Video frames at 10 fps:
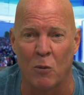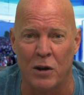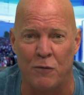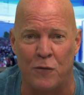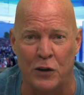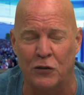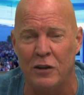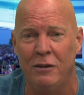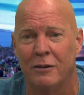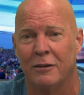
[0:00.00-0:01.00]
went
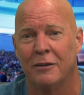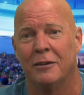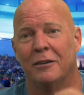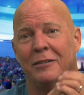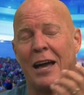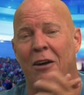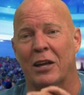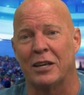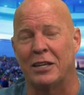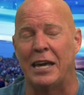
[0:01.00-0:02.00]
fishing down
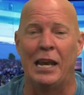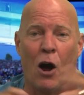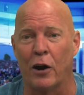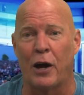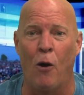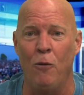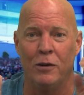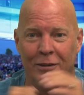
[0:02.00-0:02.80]
at Key Largo.